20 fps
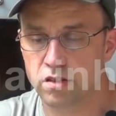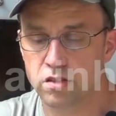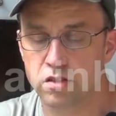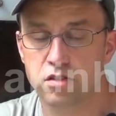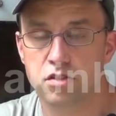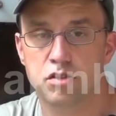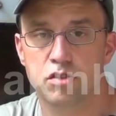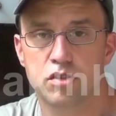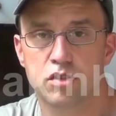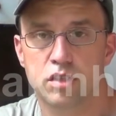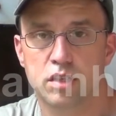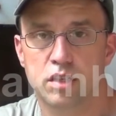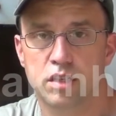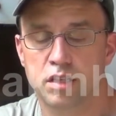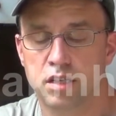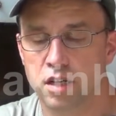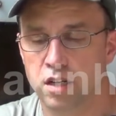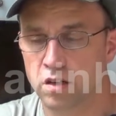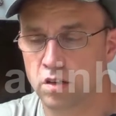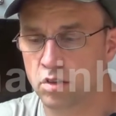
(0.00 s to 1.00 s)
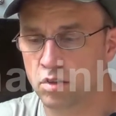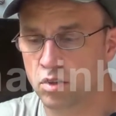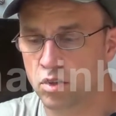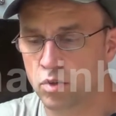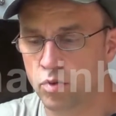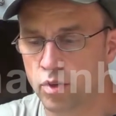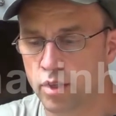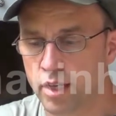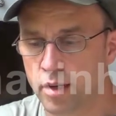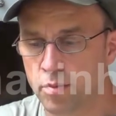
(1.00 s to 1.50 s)
this is usually a
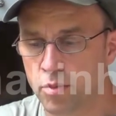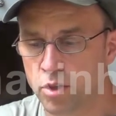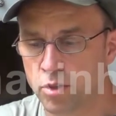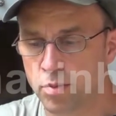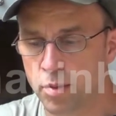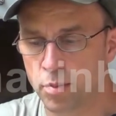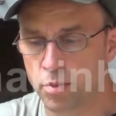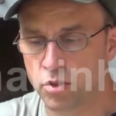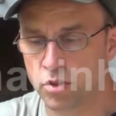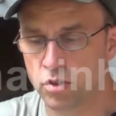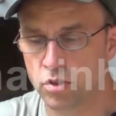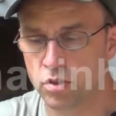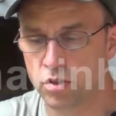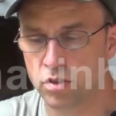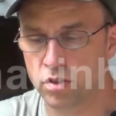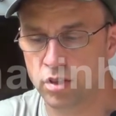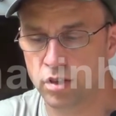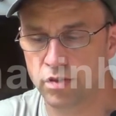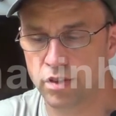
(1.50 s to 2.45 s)
good one that most people choose